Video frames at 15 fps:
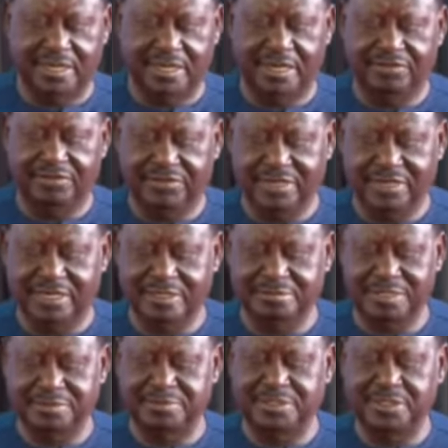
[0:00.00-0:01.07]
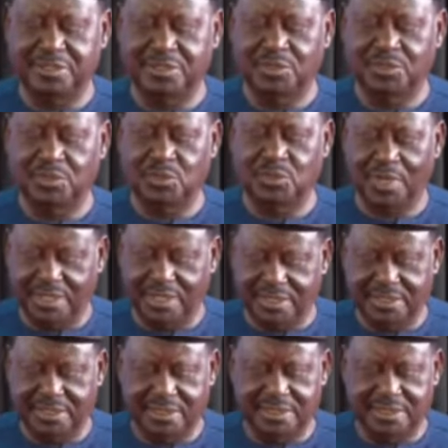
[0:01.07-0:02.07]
Africa must be one.